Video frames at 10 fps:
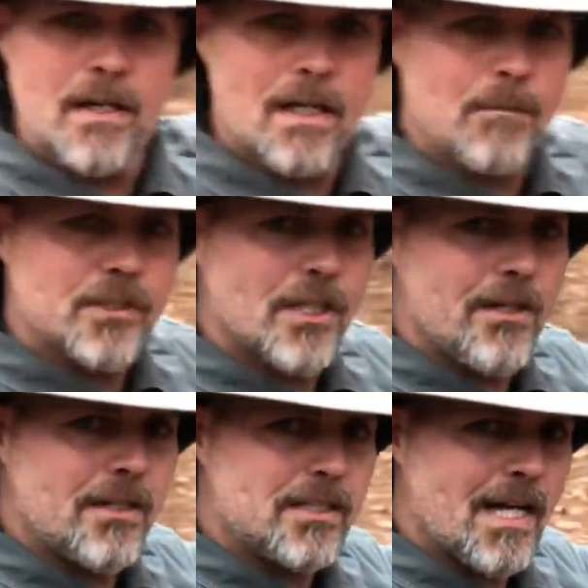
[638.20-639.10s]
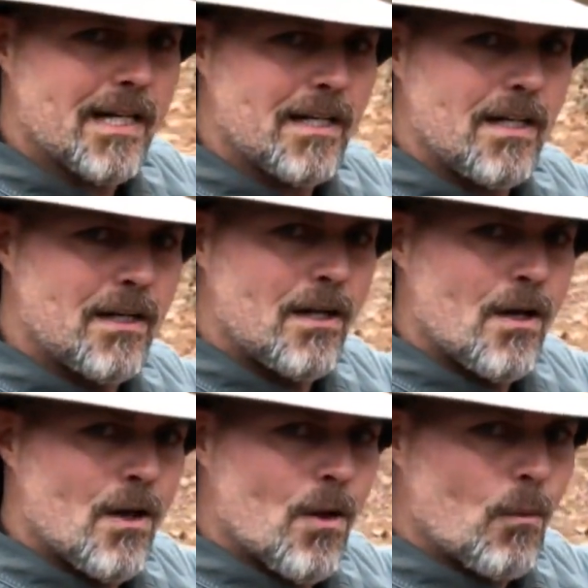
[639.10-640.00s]
I'm gonna show you exactly
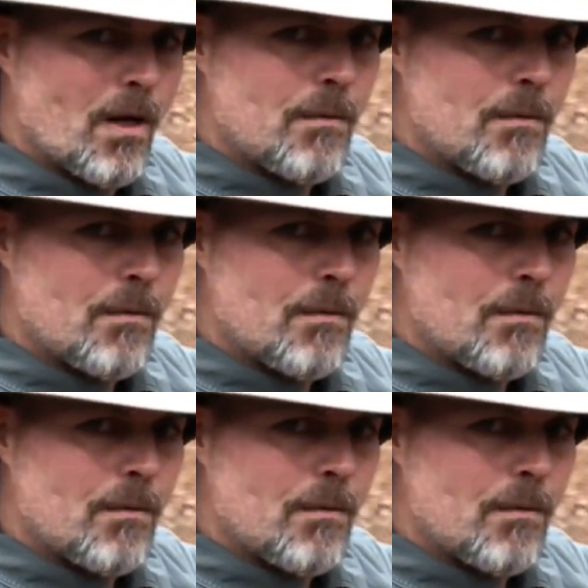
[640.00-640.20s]
where he